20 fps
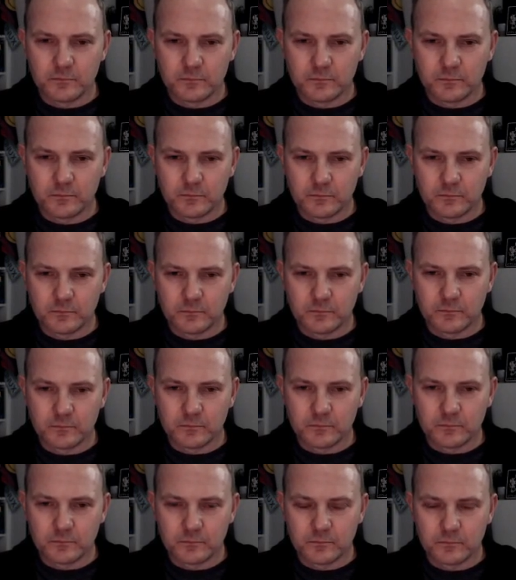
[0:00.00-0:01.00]

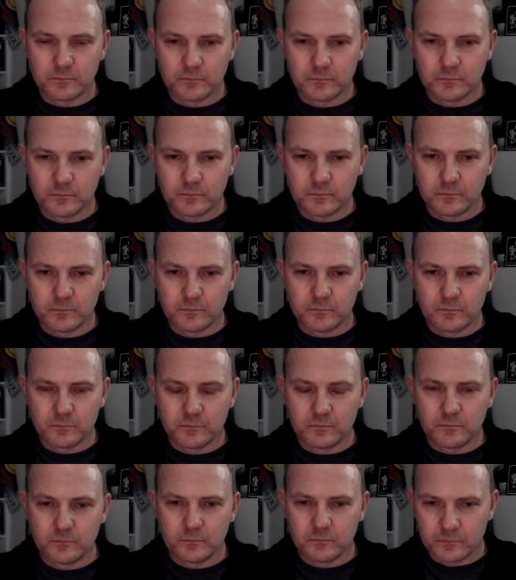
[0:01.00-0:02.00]

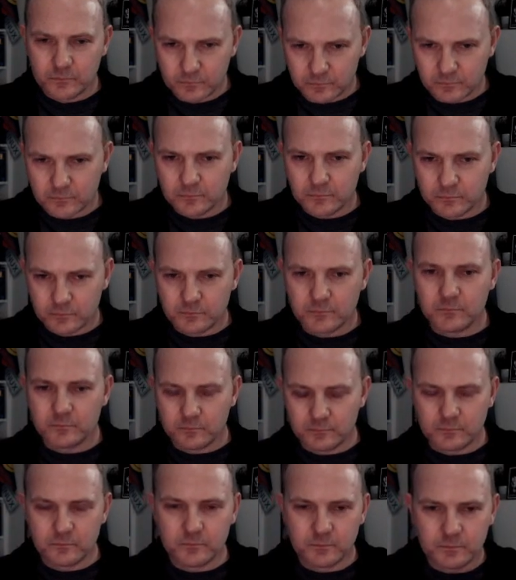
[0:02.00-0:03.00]

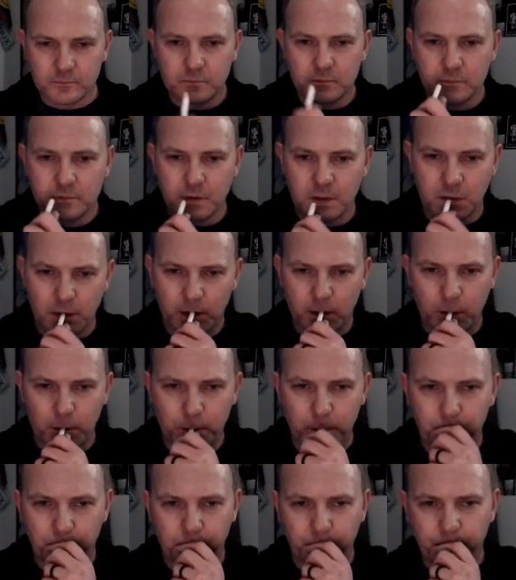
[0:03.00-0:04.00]

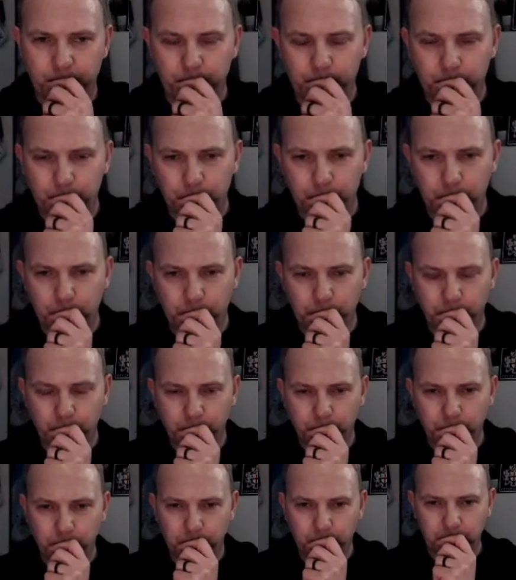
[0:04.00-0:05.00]

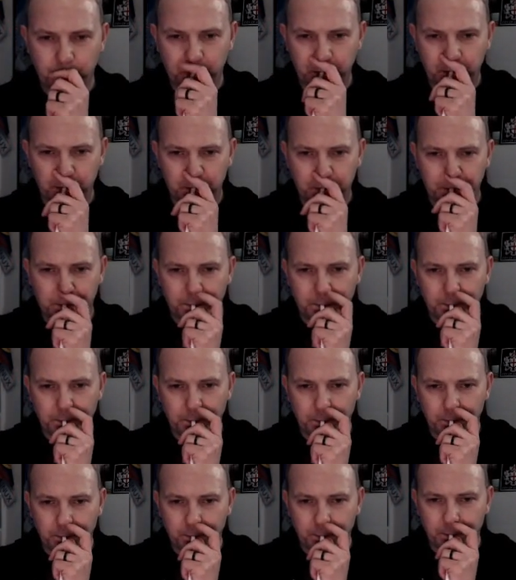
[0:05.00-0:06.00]

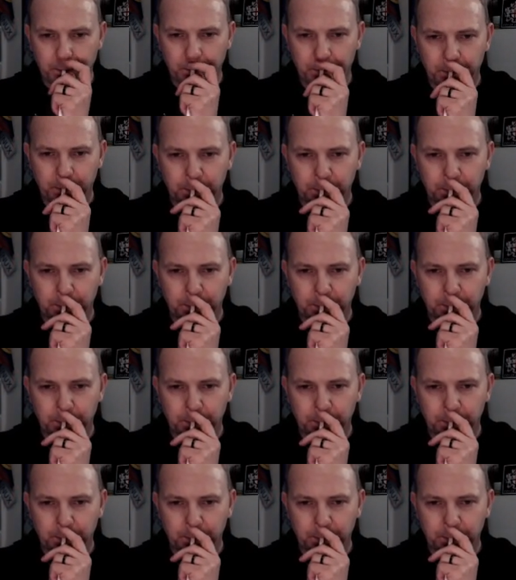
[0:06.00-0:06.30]
No words are spoken by the person on screen.